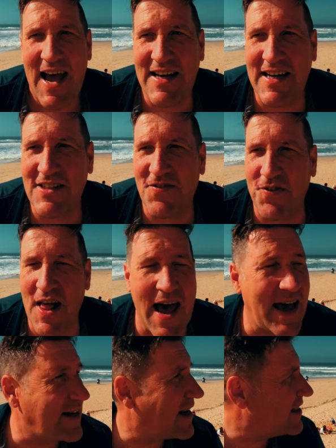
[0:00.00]
and it's
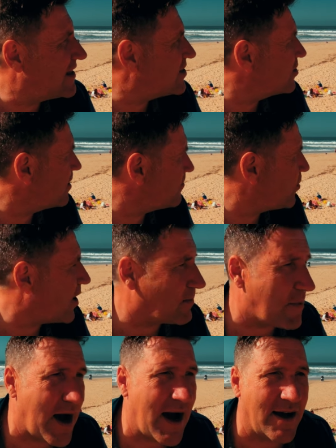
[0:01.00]
flat, and there's a lot of
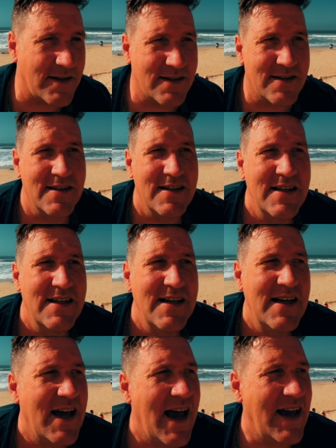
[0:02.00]
bike paths,
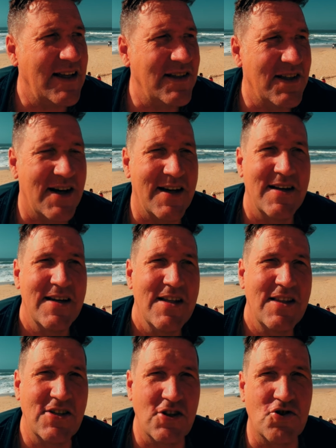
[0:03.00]
and
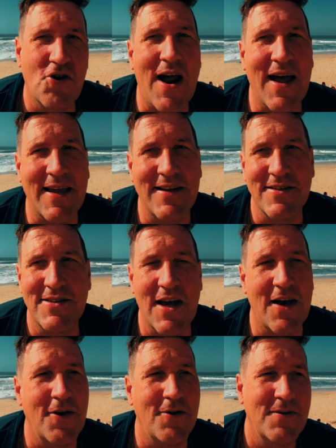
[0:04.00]
there's a train,
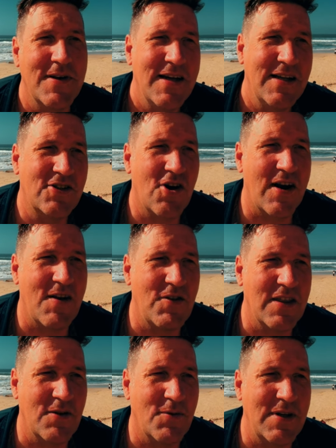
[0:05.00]
so it's got
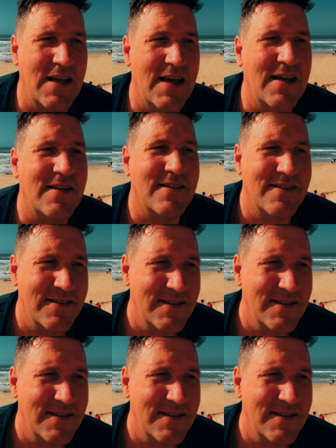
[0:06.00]
everything we need.